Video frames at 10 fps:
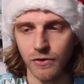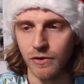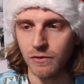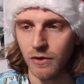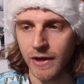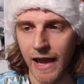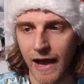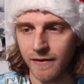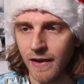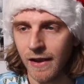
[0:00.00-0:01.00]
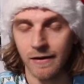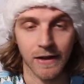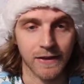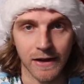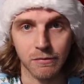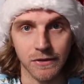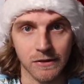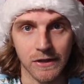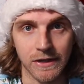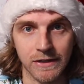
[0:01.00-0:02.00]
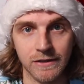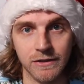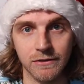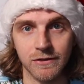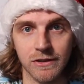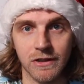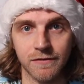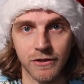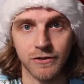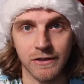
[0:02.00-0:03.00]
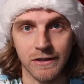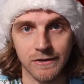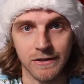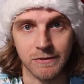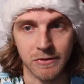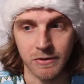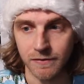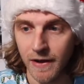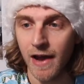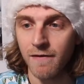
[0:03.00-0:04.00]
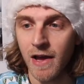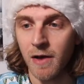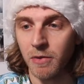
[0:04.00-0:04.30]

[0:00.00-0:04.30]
You look at, not that I put a lot into Cigar Aficionado's Top 25,